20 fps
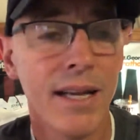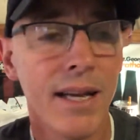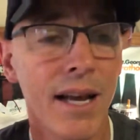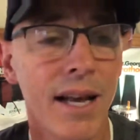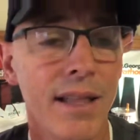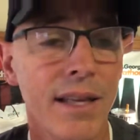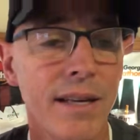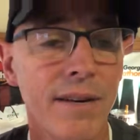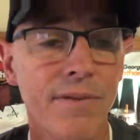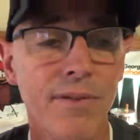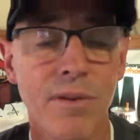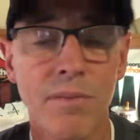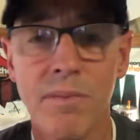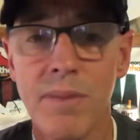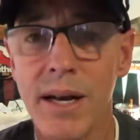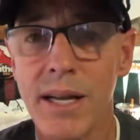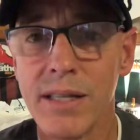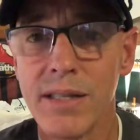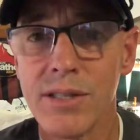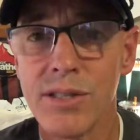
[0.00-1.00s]
And the different
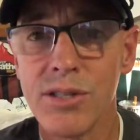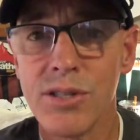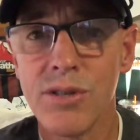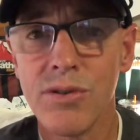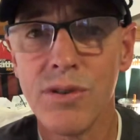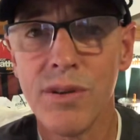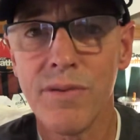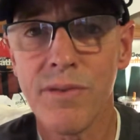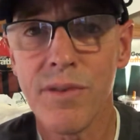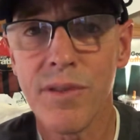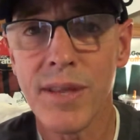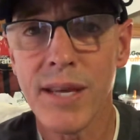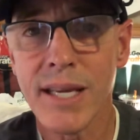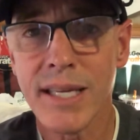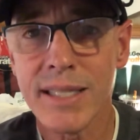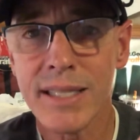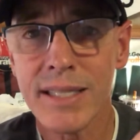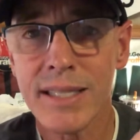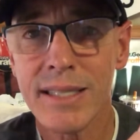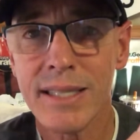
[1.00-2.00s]
buttons do different
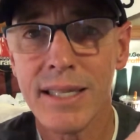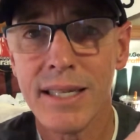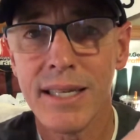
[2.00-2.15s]
things.